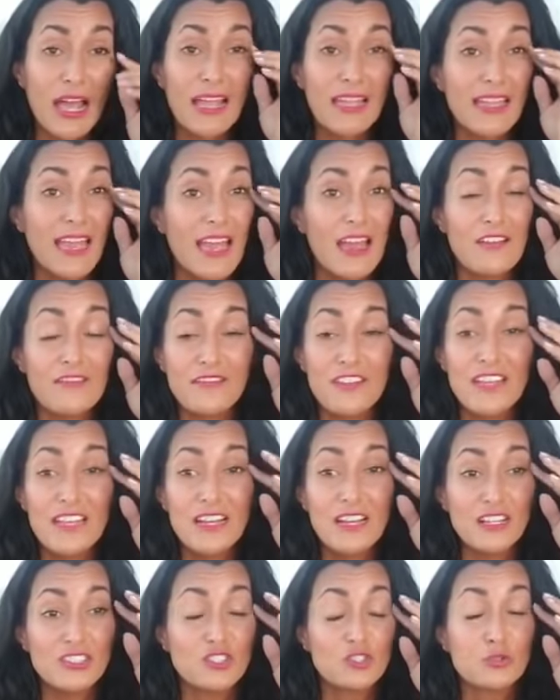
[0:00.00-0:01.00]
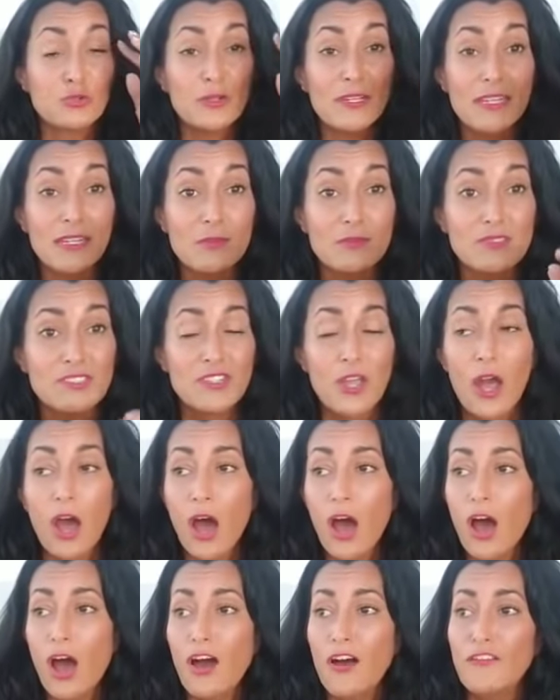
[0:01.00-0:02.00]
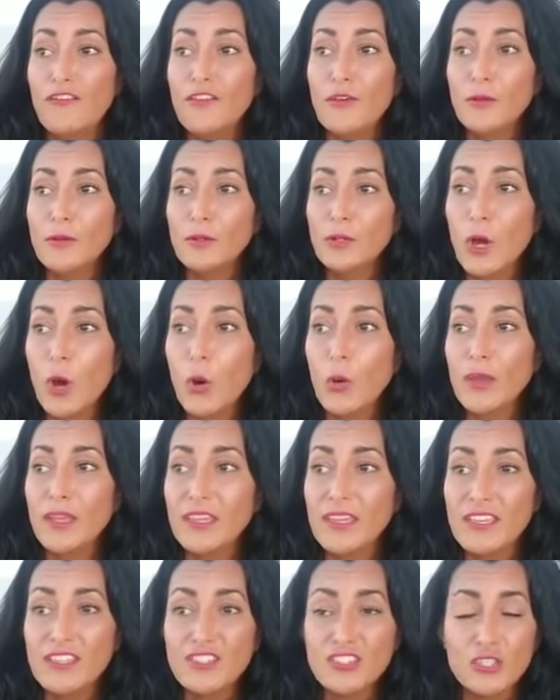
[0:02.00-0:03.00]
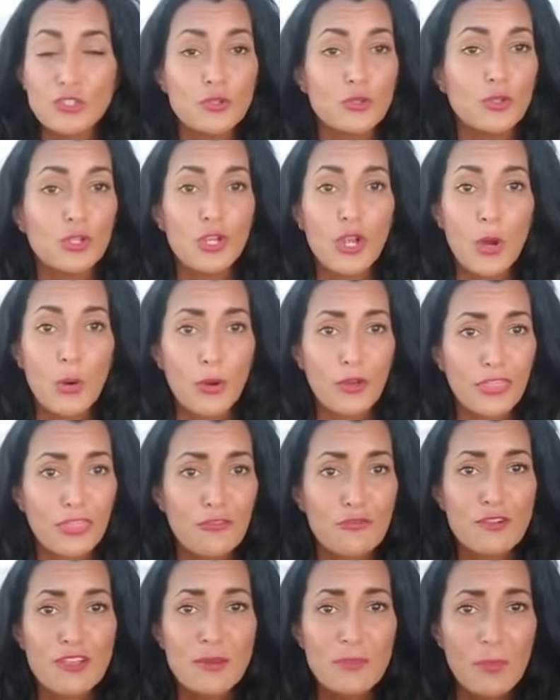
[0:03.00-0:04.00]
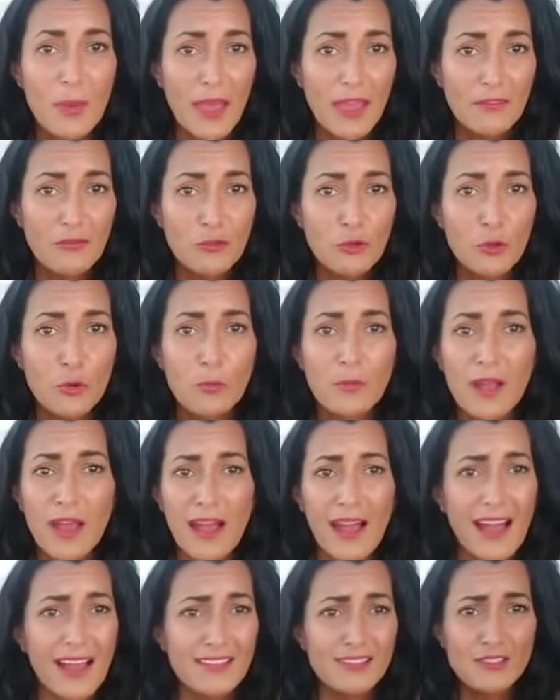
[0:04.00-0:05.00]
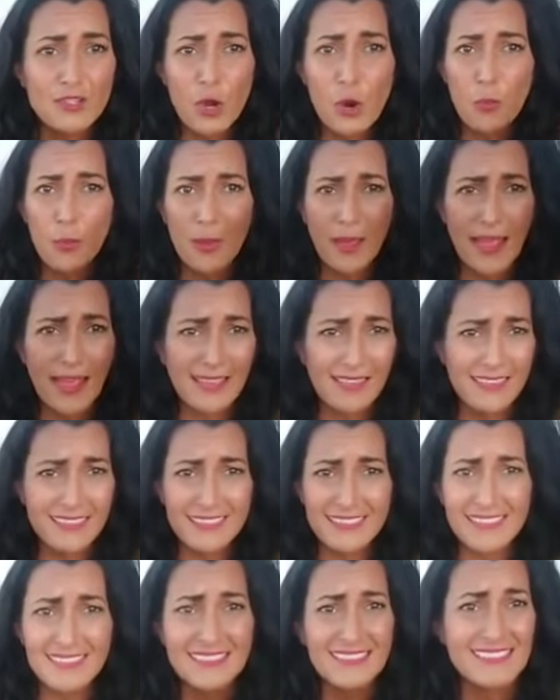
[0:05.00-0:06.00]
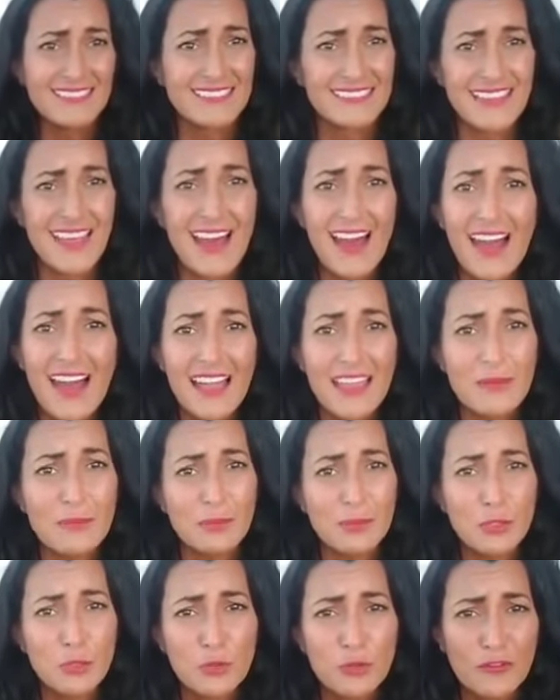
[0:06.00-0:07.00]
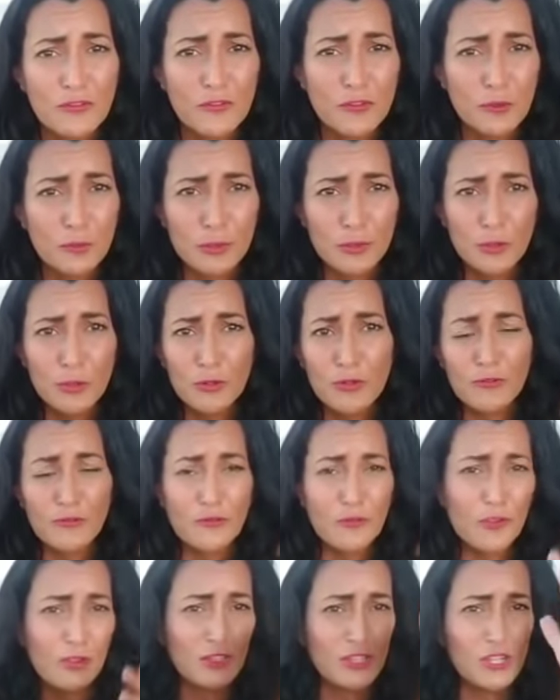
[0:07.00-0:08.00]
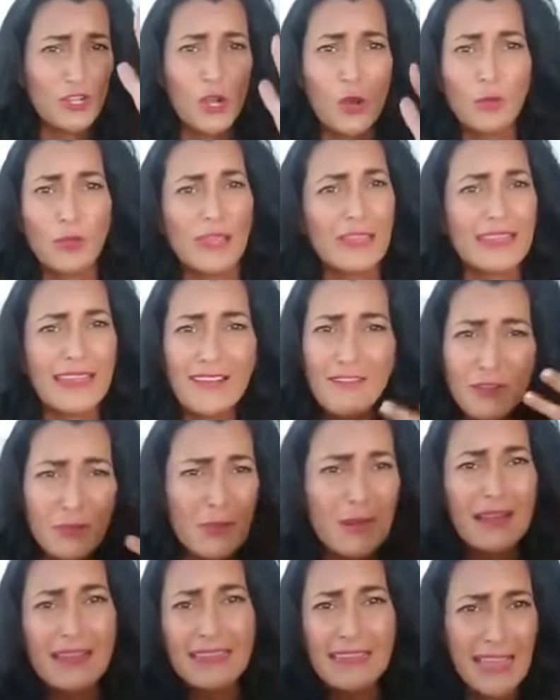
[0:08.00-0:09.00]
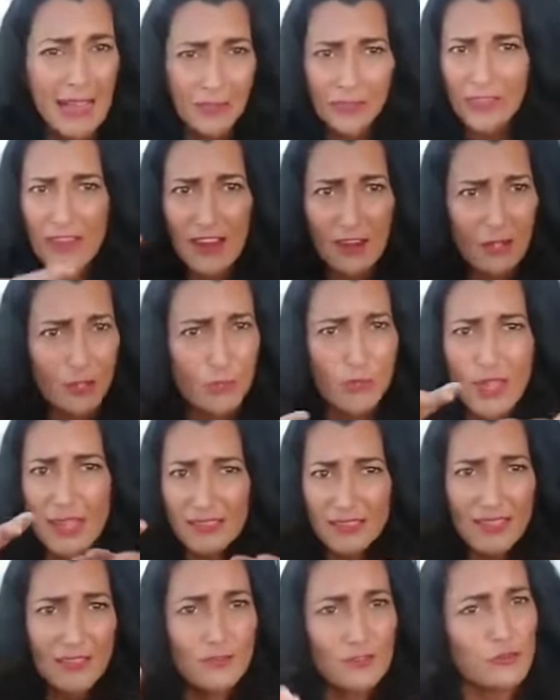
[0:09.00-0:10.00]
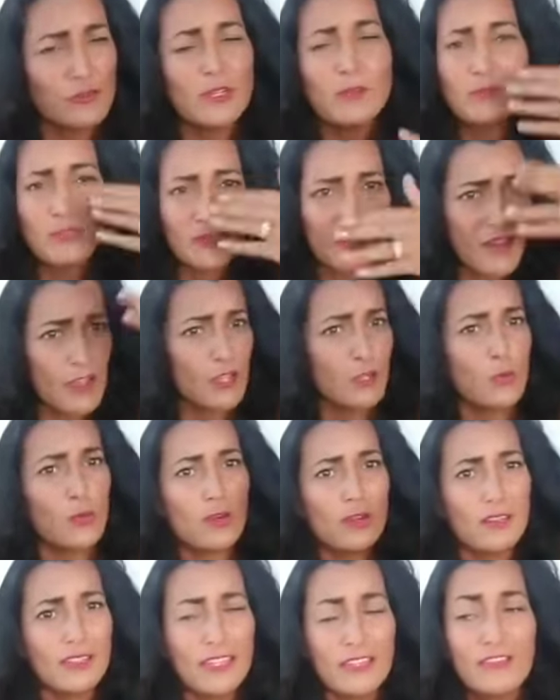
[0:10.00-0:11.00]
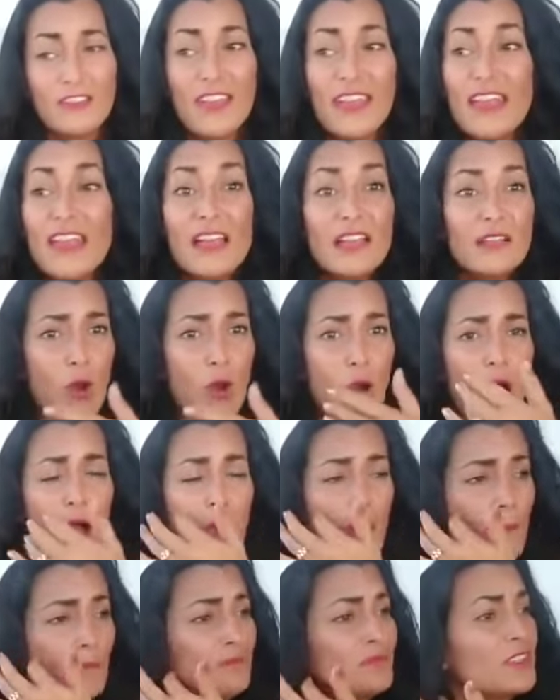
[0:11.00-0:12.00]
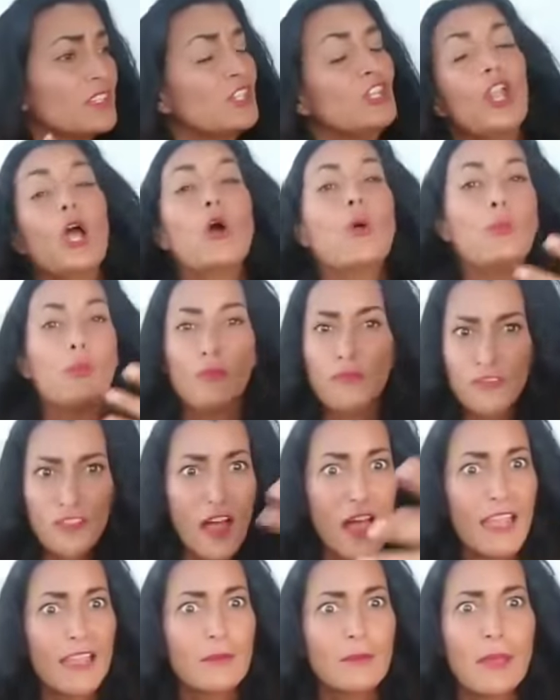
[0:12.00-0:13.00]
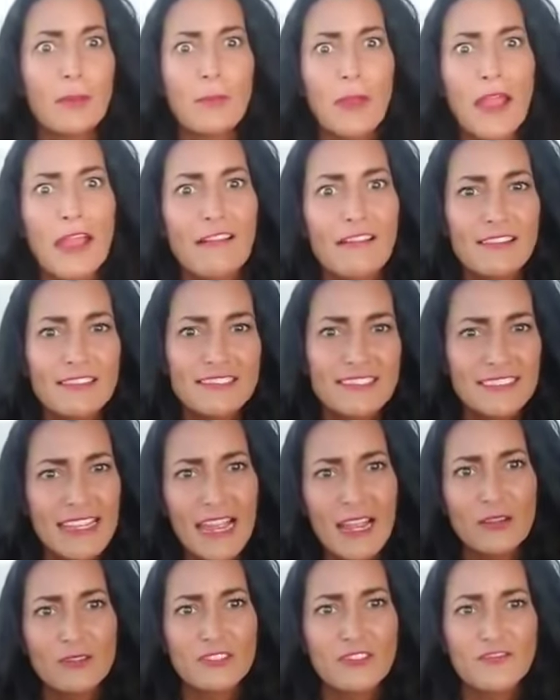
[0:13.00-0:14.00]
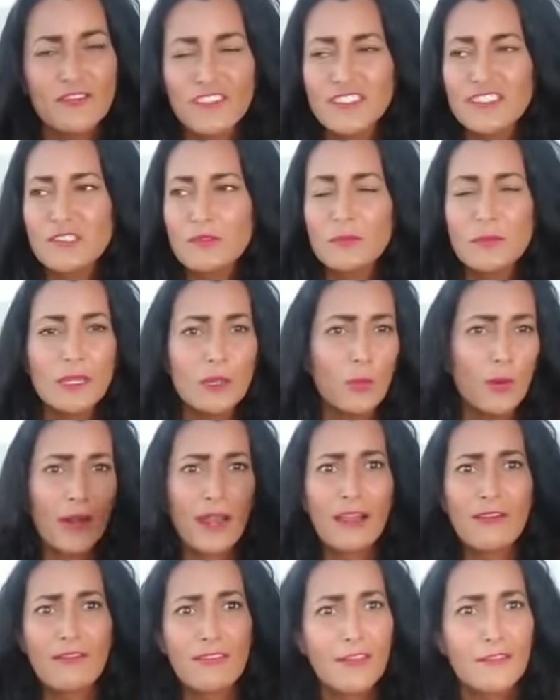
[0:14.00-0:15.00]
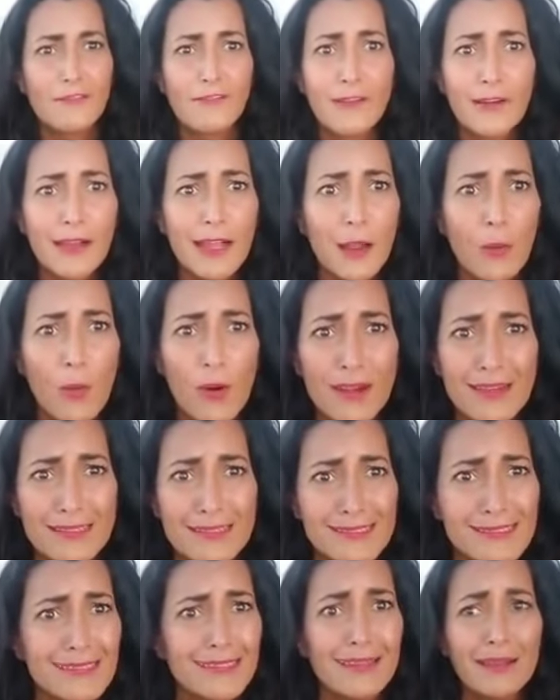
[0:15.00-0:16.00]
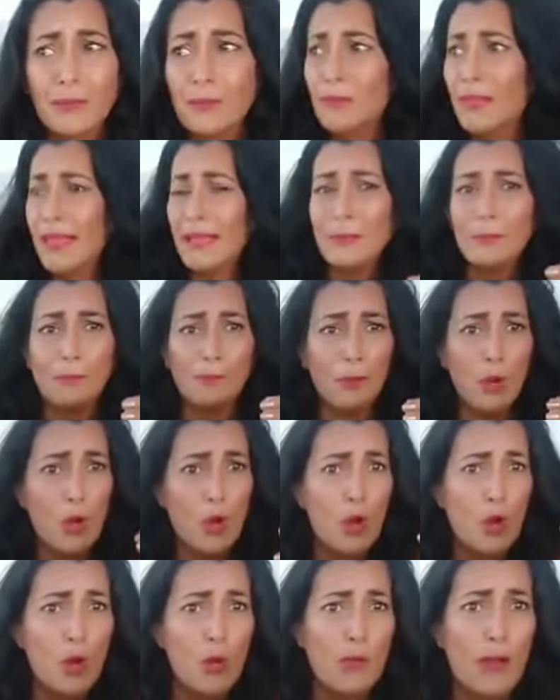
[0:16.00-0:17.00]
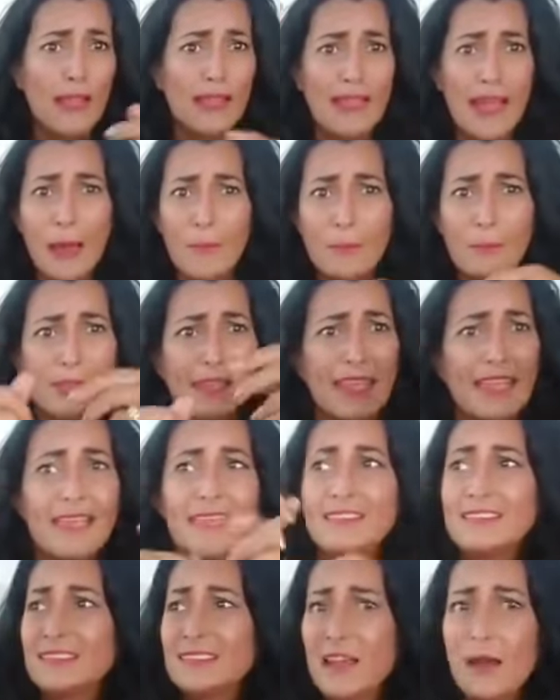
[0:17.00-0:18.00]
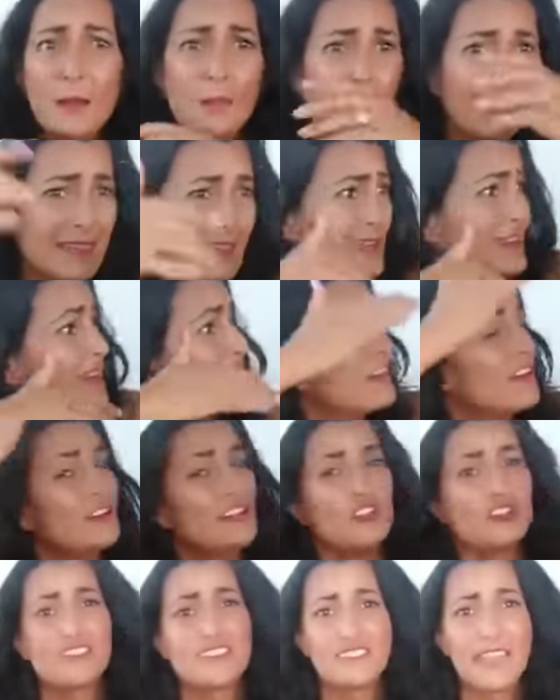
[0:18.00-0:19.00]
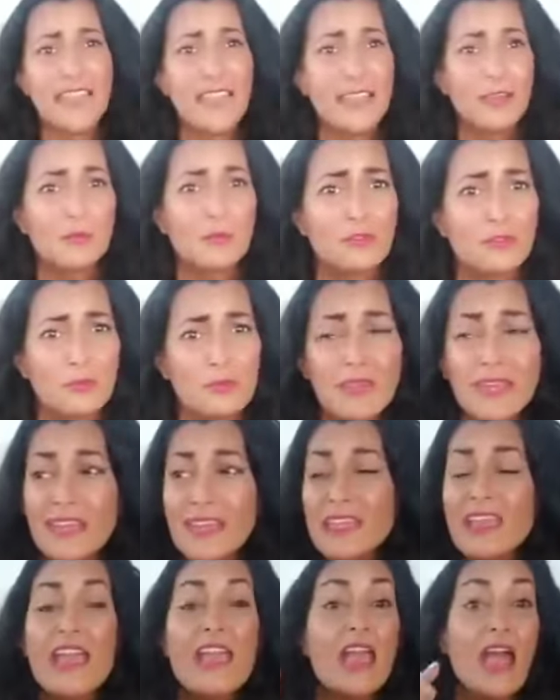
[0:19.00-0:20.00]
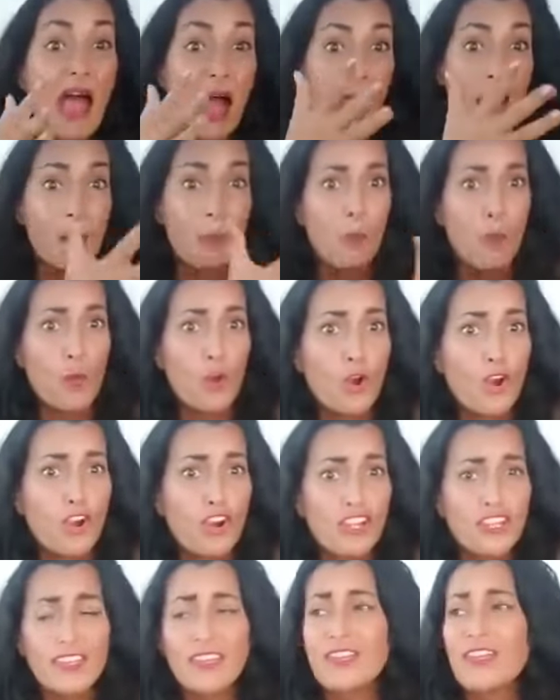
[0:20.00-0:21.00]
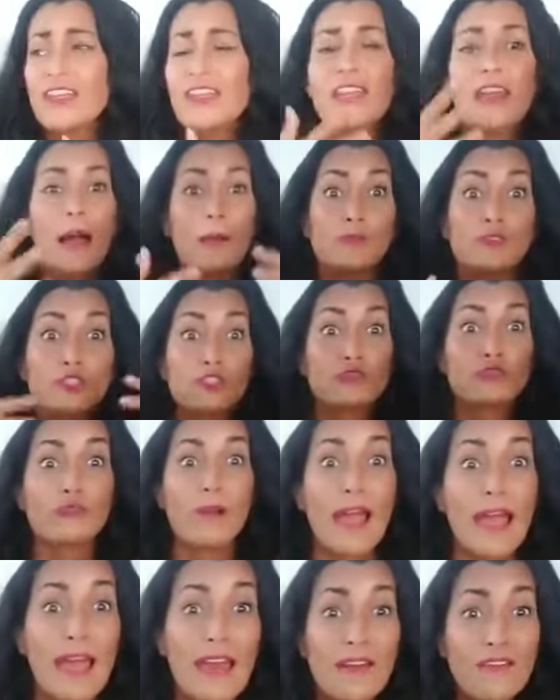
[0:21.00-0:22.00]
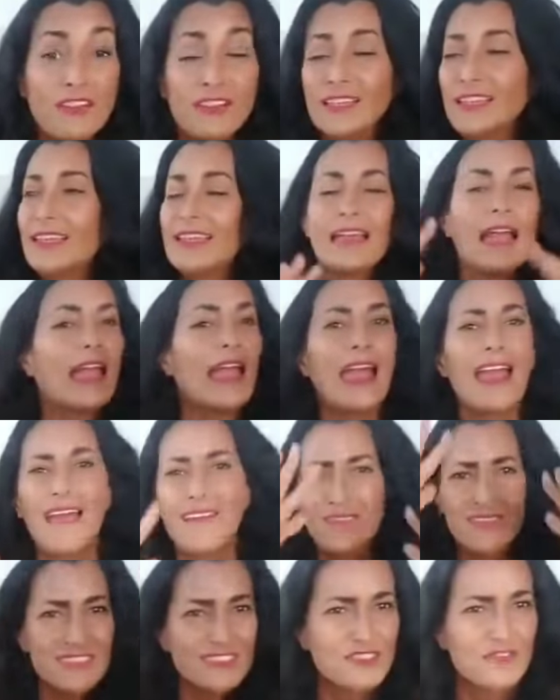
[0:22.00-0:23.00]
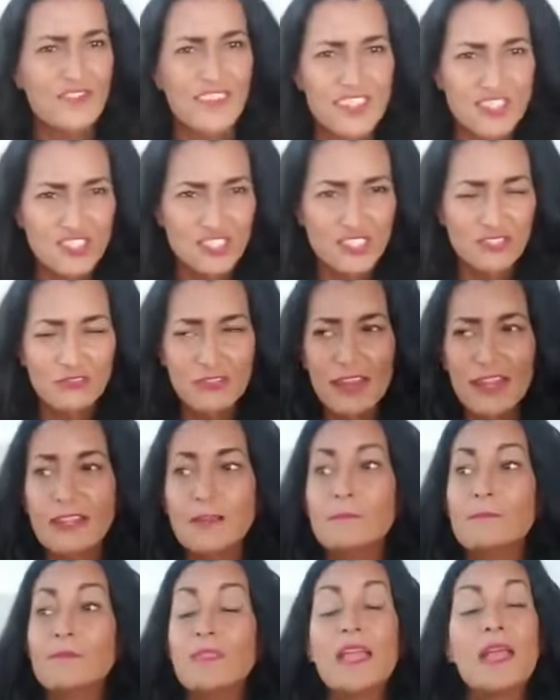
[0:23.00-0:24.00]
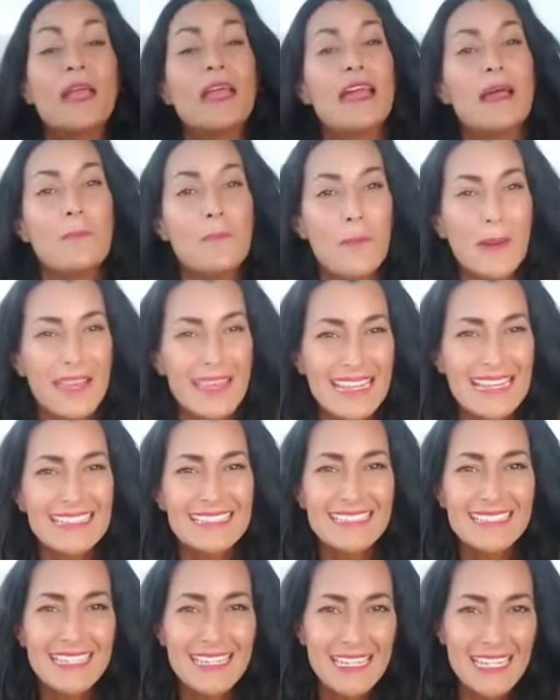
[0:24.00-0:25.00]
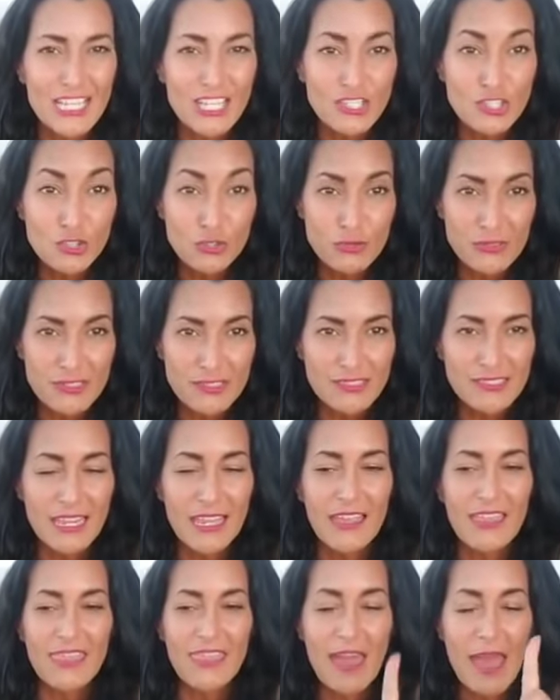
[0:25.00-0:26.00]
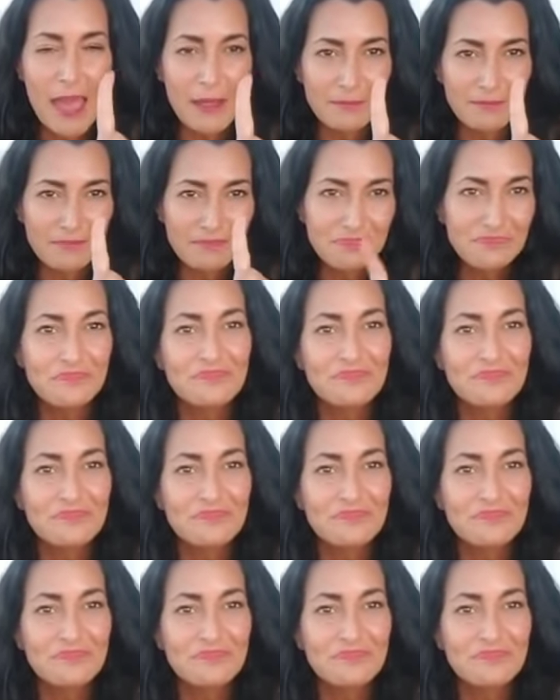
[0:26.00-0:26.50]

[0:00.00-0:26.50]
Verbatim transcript: I have dreams of going into you know a three bedroom condo palace in the sky beautiful beautiful you know like everybody out there you guys have dreams of how you want to live um, you know flying my parents down to visit me whenever the fuck i want to see them like boom i got planes coming here you're staying with me i'm working i'm traveling i have this vision right but isn't it interesting that